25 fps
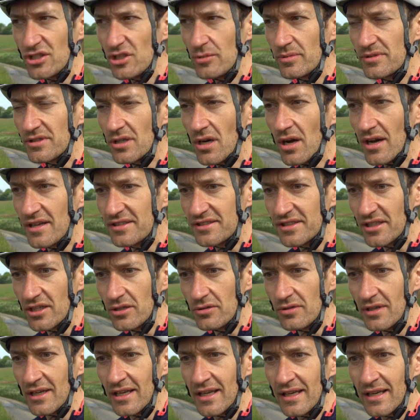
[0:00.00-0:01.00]
tuber tyres.
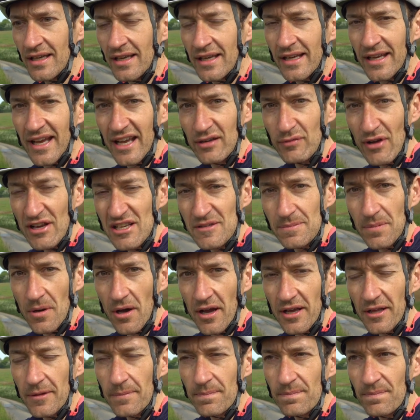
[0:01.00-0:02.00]
So a race
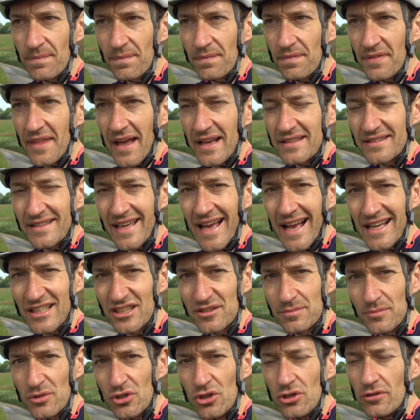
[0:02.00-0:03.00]
bike that's
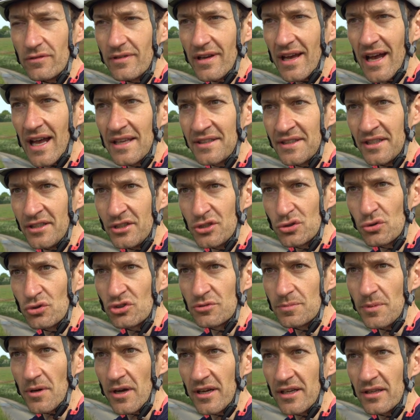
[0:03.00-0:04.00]
as smooth as an
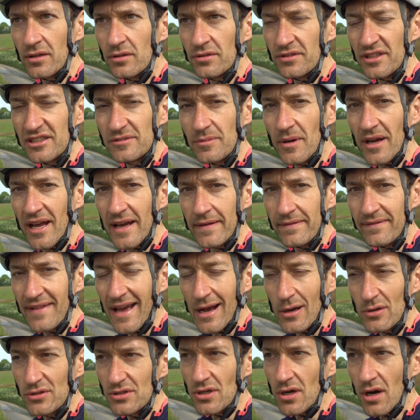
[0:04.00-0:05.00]
endurance bike despite having
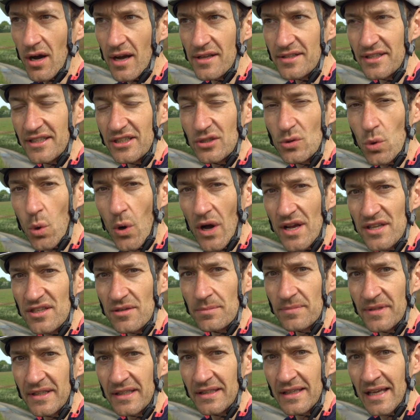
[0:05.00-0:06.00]
narrow tyres is quite
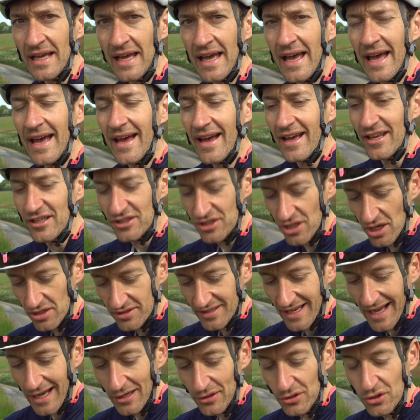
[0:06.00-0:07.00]
something, and
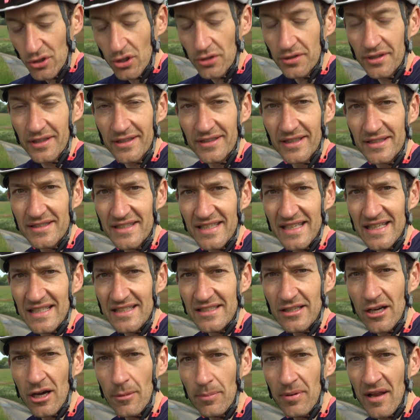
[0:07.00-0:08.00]
shows how good the T
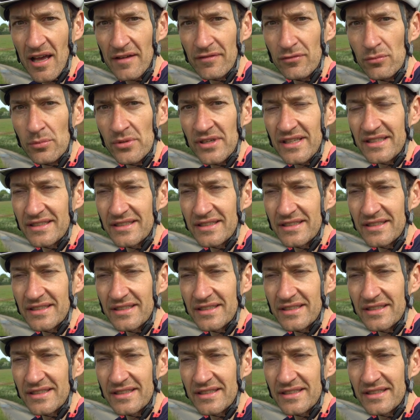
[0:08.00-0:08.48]
C R platform